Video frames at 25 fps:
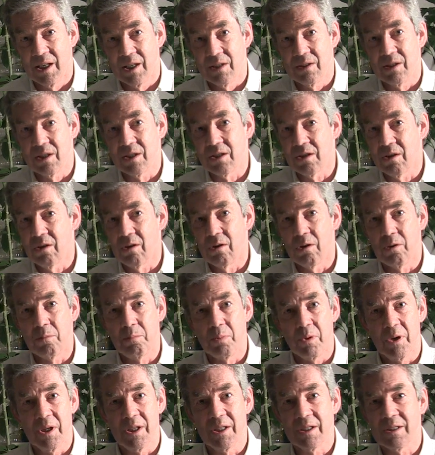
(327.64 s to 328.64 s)
There's a whole
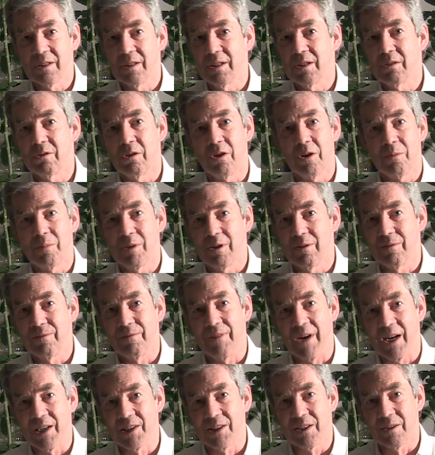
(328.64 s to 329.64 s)
political economy of
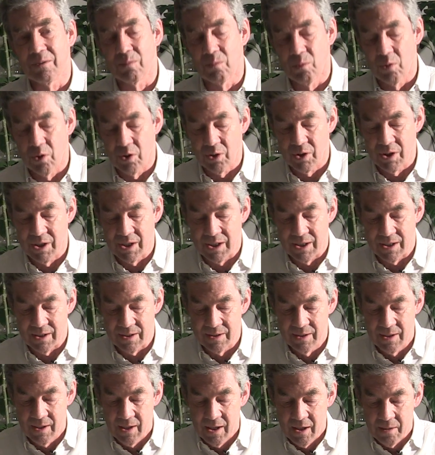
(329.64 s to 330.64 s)
facts at work
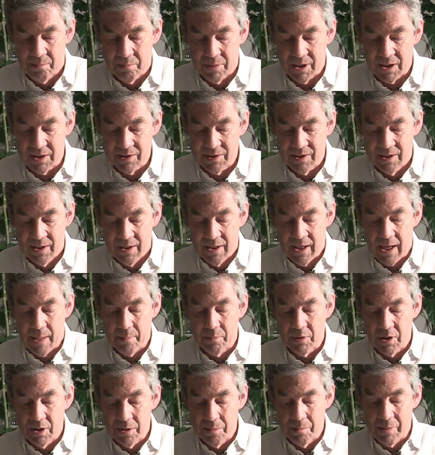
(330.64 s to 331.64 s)
here, but
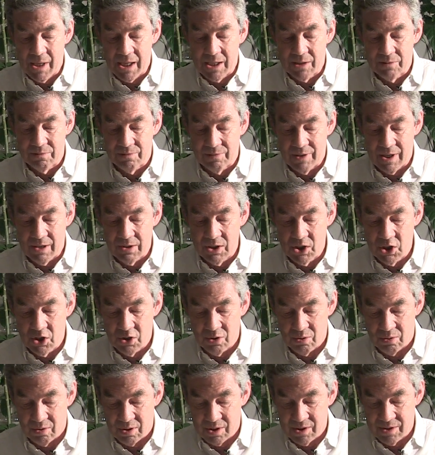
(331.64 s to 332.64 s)
I'm going to make it very
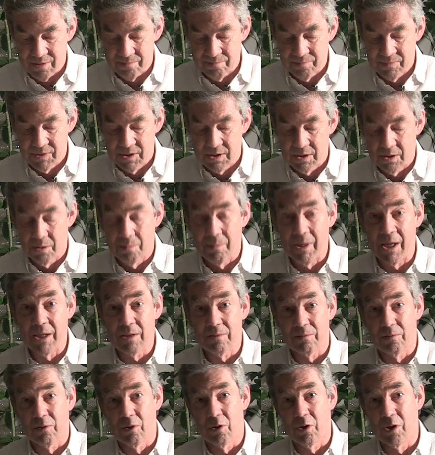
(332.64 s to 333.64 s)
short. You might
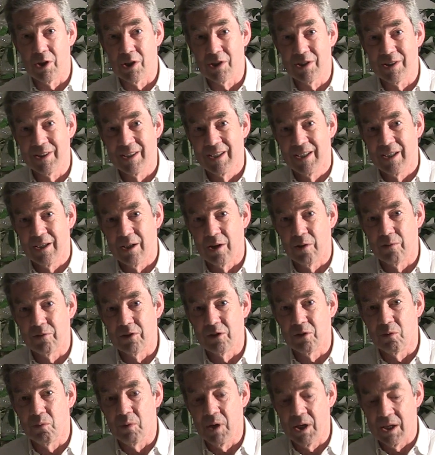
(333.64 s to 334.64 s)
have heard over
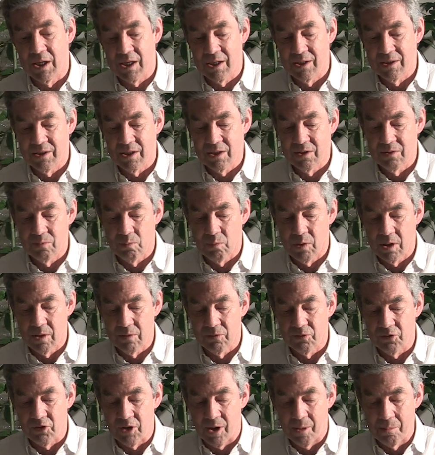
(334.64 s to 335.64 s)
the weekend that one
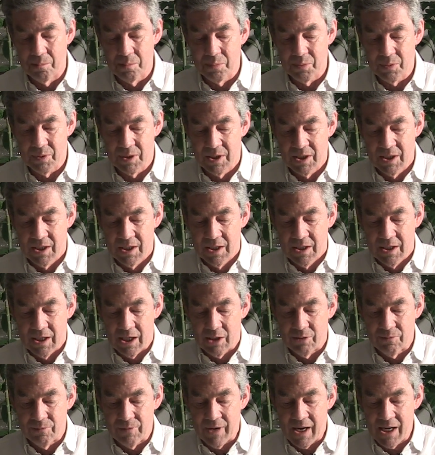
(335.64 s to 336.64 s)
of Trump's
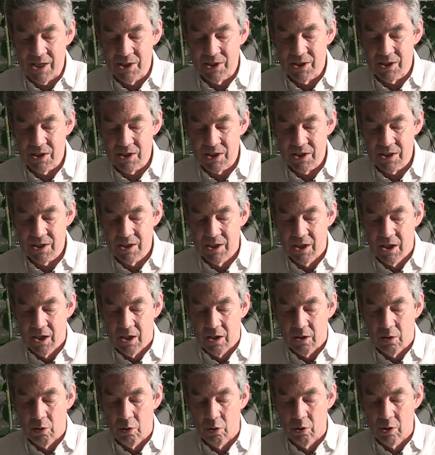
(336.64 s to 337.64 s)
advisors
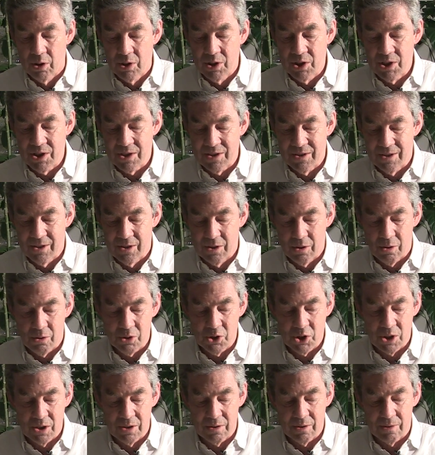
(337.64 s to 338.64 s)
launched the
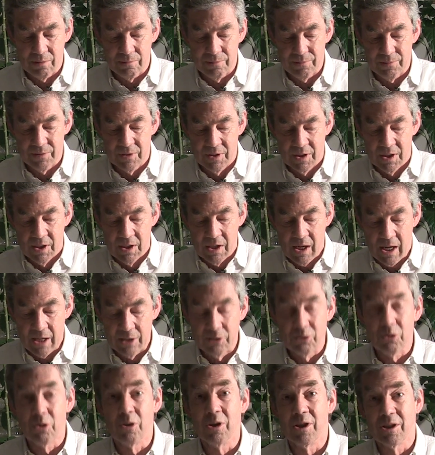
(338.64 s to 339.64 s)
notion of
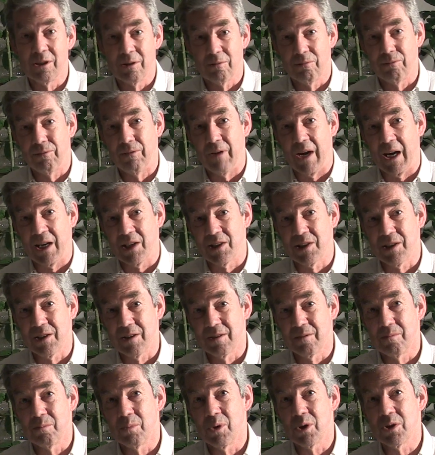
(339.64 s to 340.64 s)
alternative
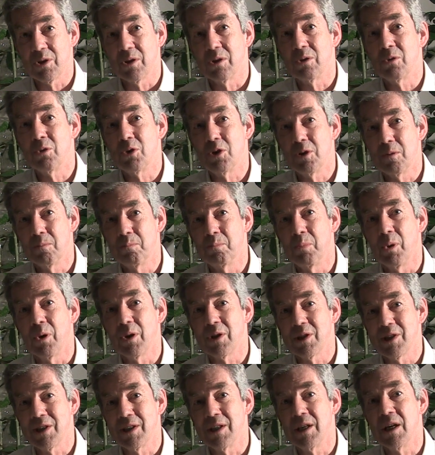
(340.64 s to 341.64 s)
facts. Prostitution
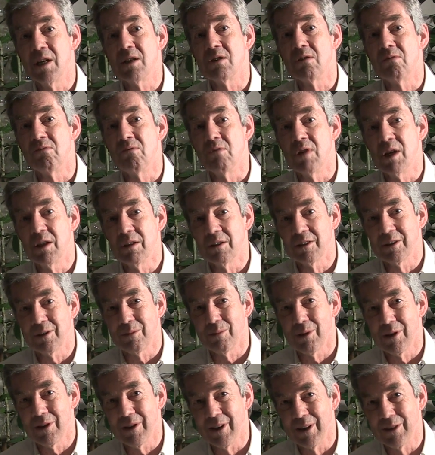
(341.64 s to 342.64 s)
policy is riddled
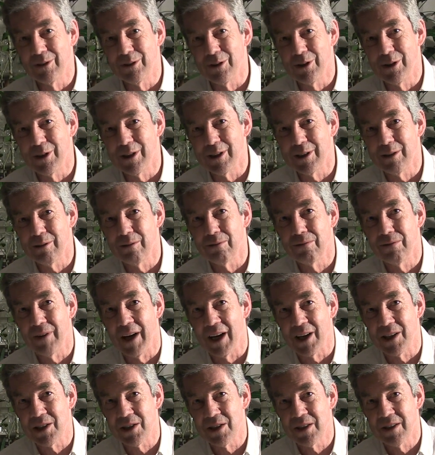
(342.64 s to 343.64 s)
with alternative
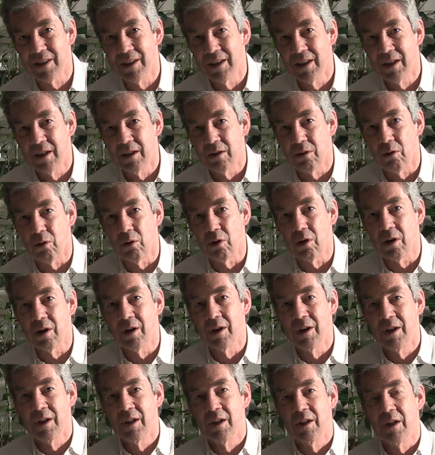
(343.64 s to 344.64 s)
facts, or
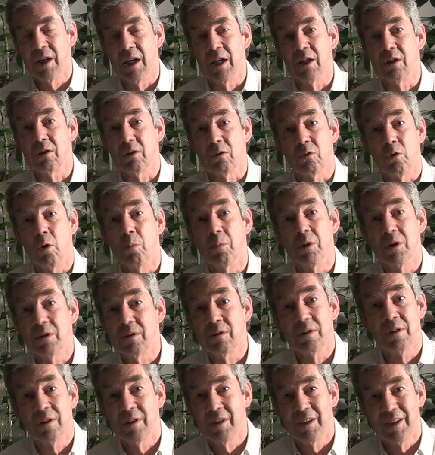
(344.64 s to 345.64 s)
in
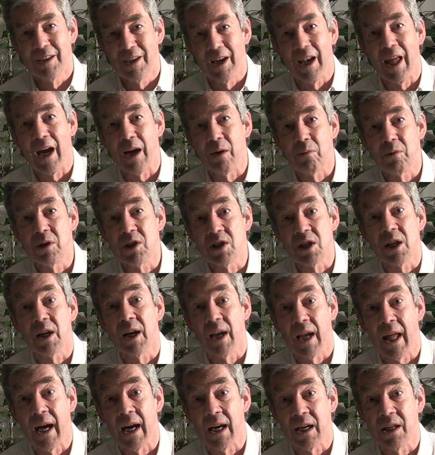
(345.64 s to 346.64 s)
common language,
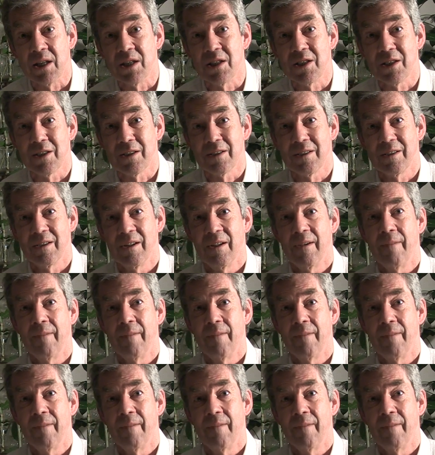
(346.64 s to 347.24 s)
lies.